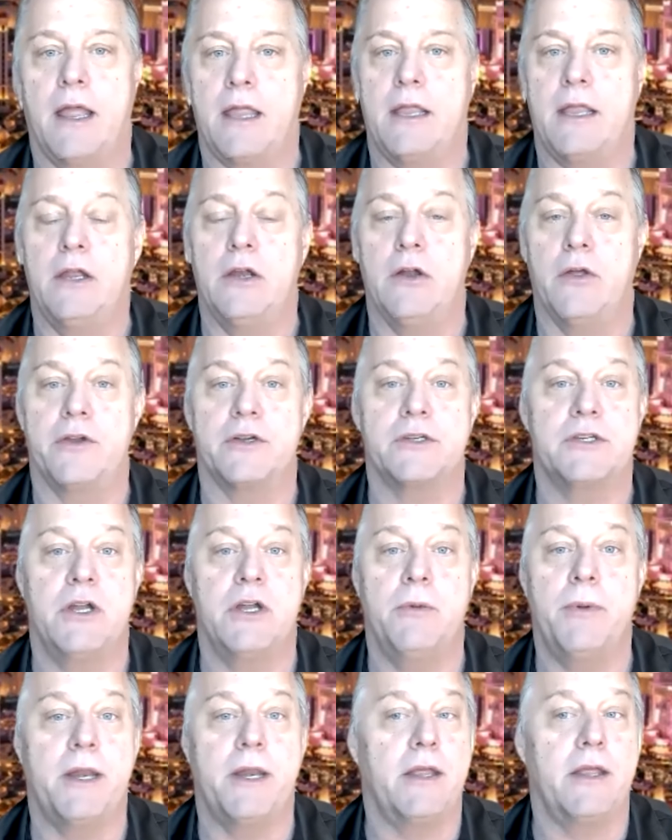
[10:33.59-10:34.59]
You know, there's
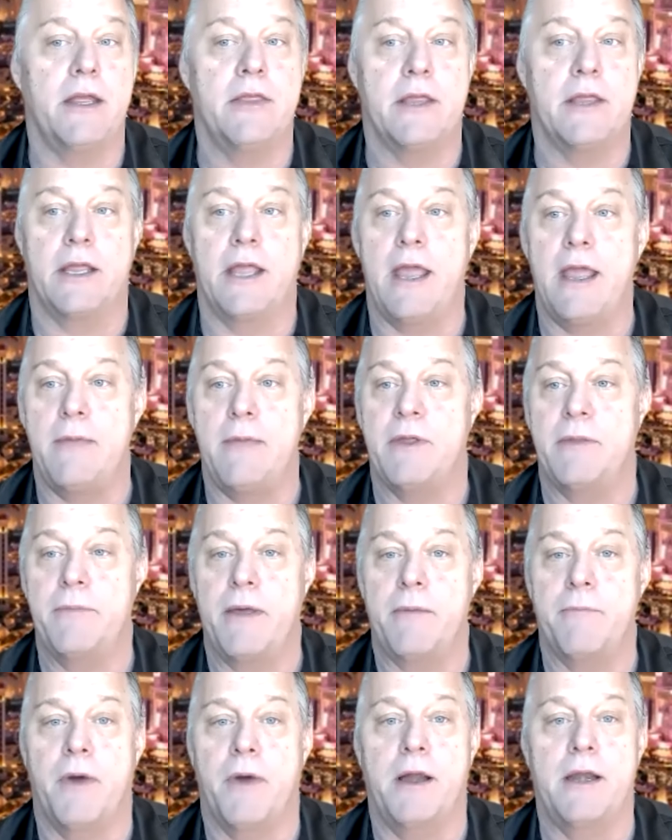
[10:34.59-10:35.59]
nobody in the game, and
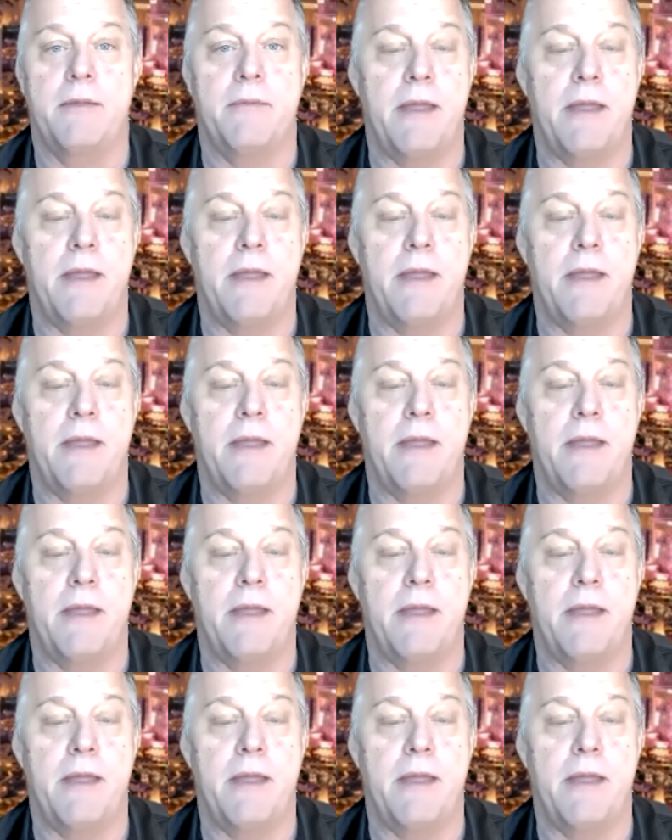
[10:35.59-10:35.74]
Monty,